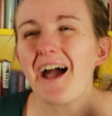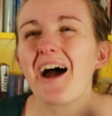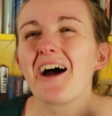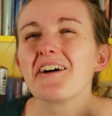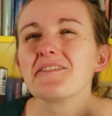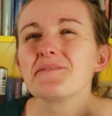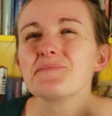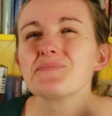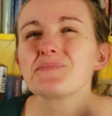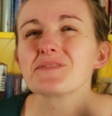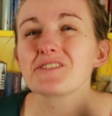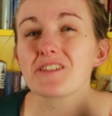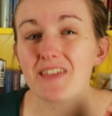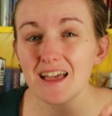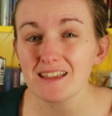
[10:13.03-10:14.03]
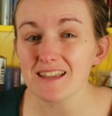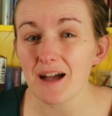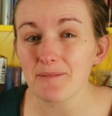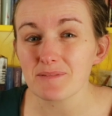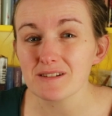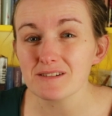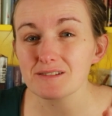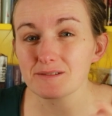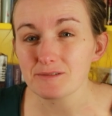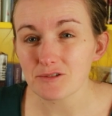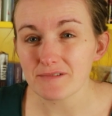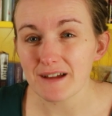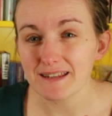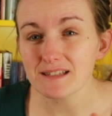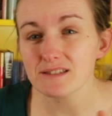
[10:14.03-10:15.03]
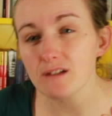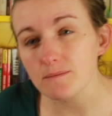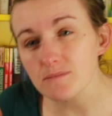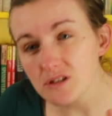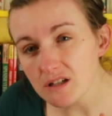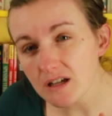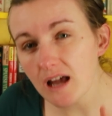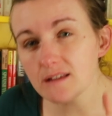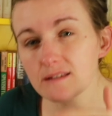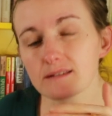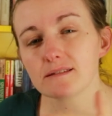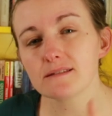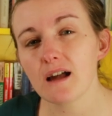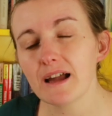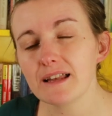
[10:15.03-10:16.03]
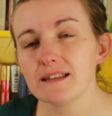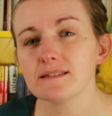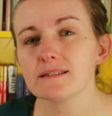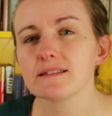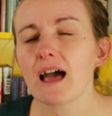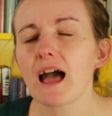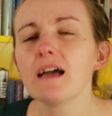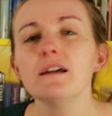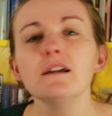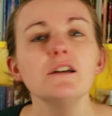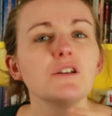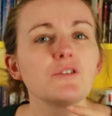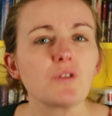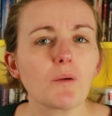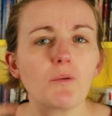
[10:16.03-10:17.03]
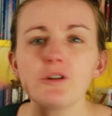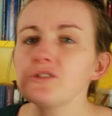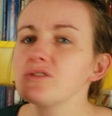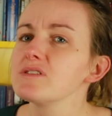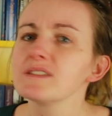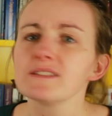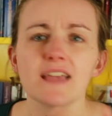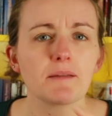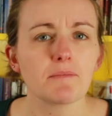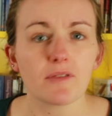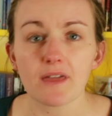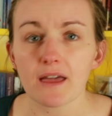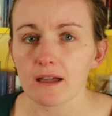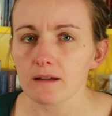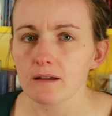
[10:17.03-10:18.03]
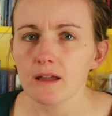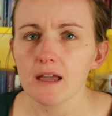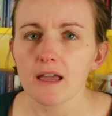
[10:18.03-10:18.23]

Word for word: Um, so that's happened already, so I'm just starting into that. So I want to do the same thing.